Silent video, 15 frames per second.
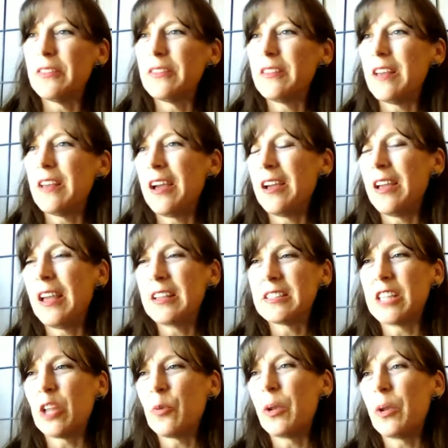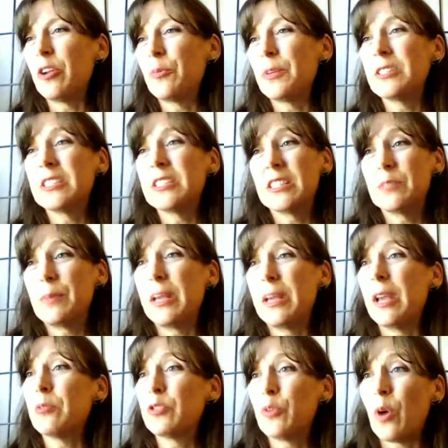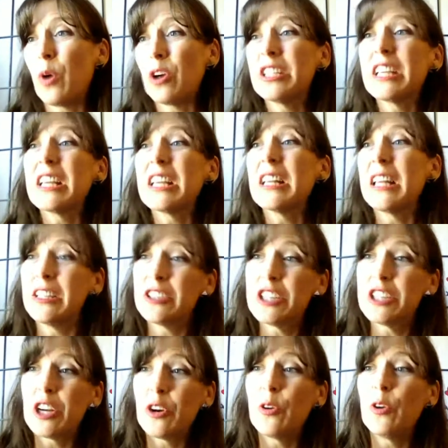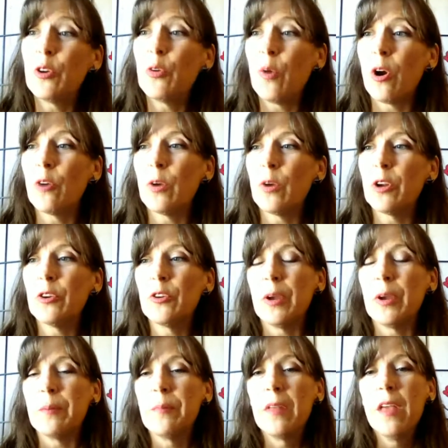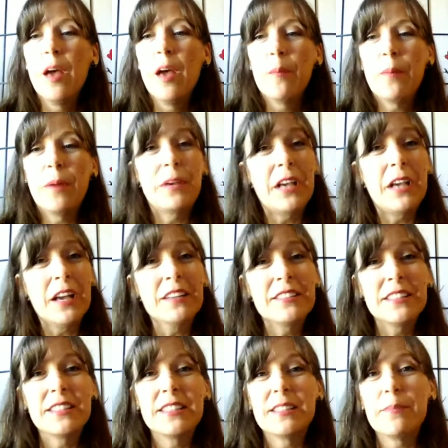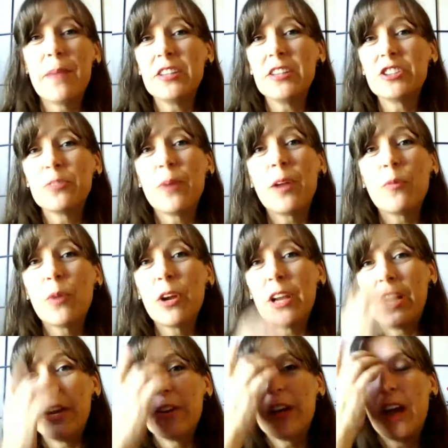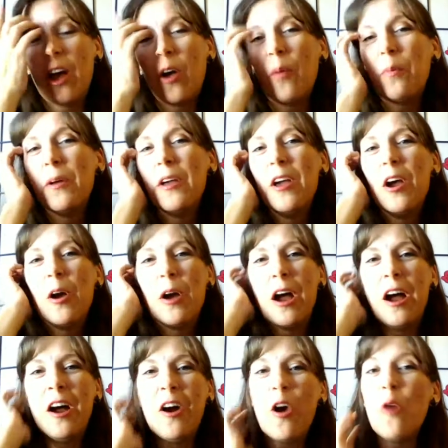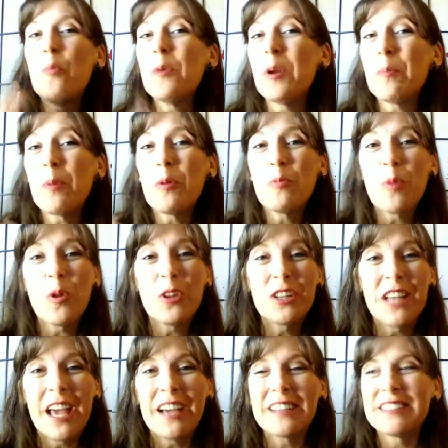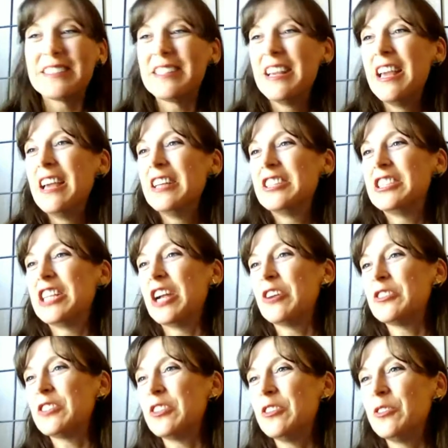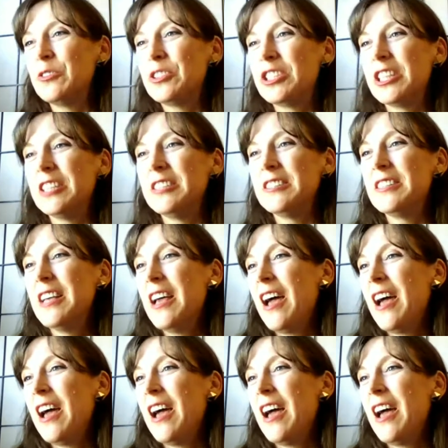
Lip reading: accelerating your business is being able to articulate and share who you are and what you're doing. But because this is a mastermind, we're here to help open up our Rolodex, share solutions,